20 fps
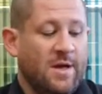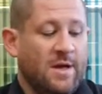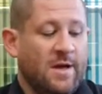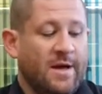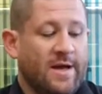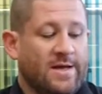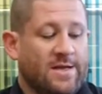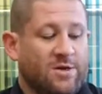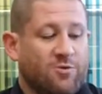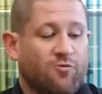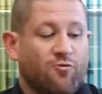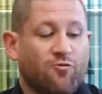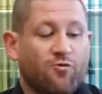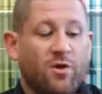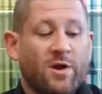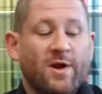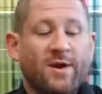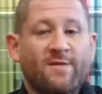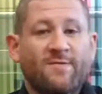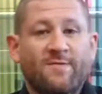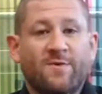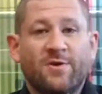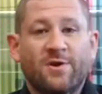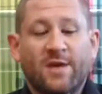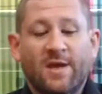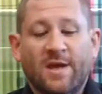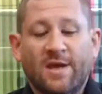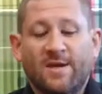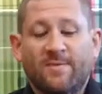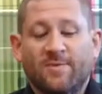It's a really fun
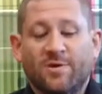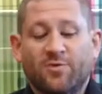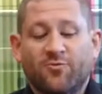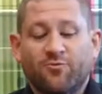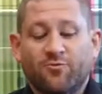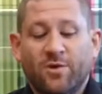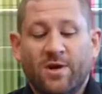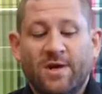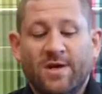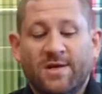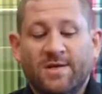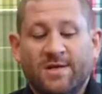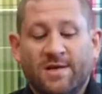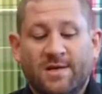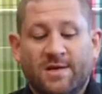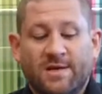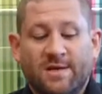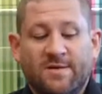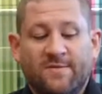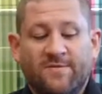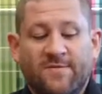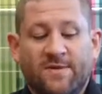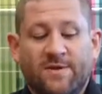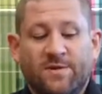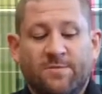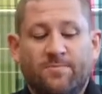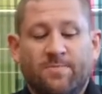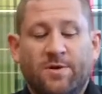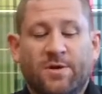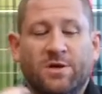game, it's really addictive,
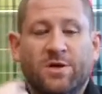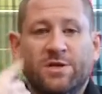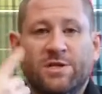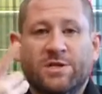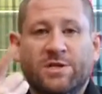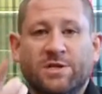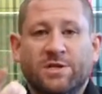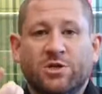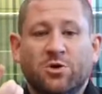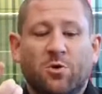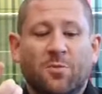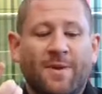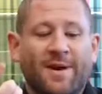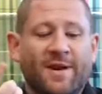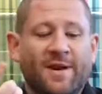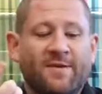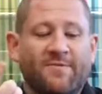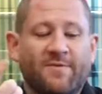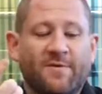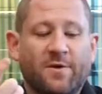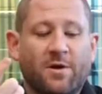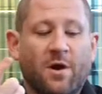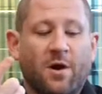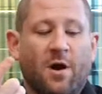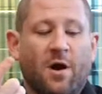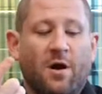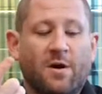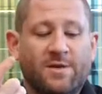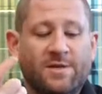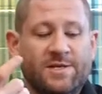and because there's so many different
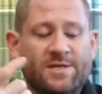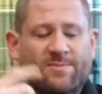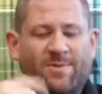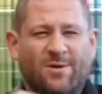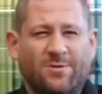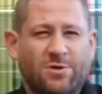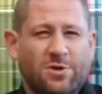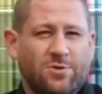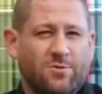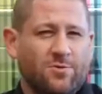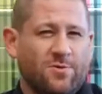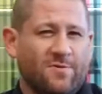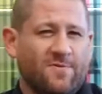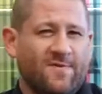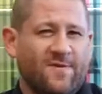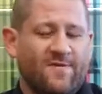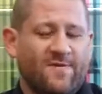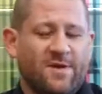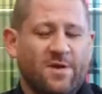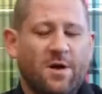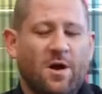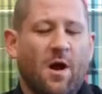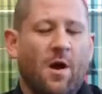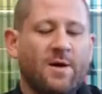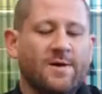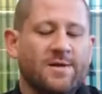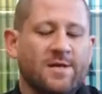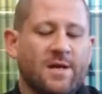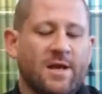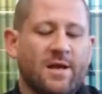cards, there's about 250
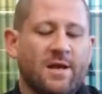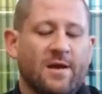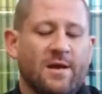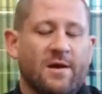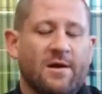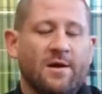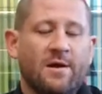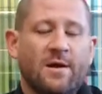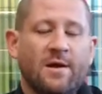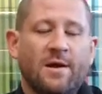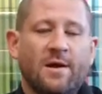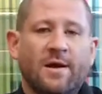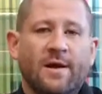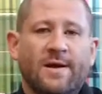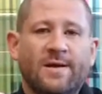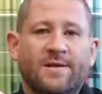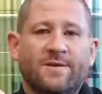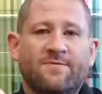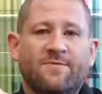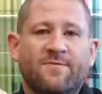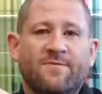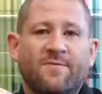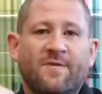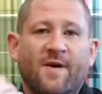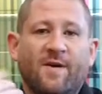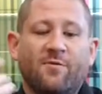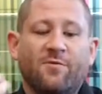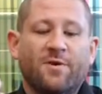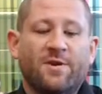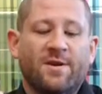cards in here, it's a
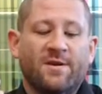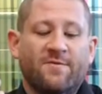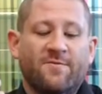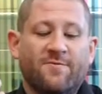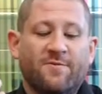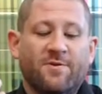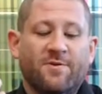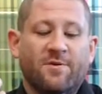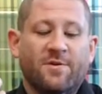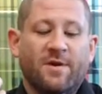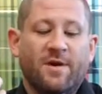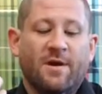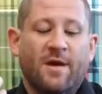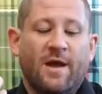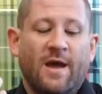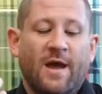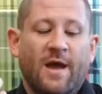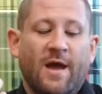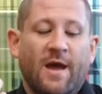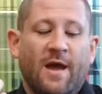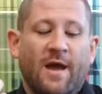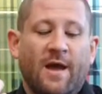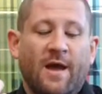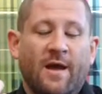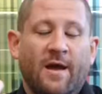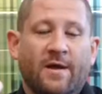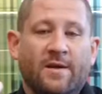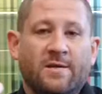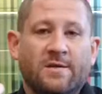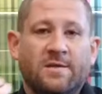very different
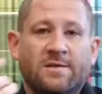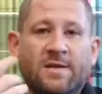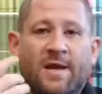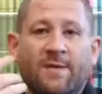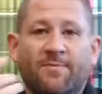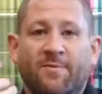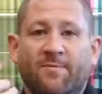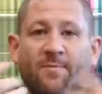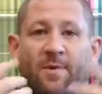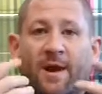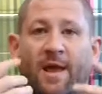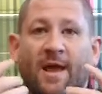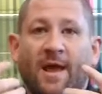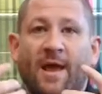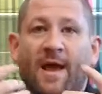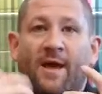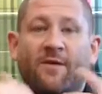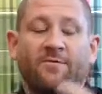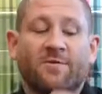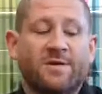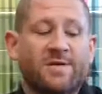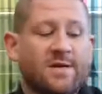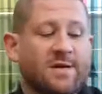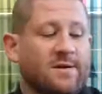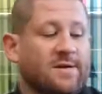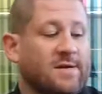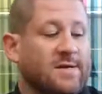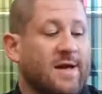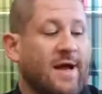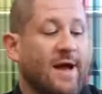type of play every
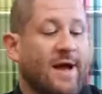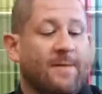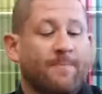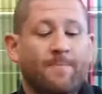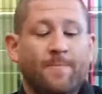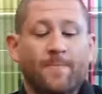single time.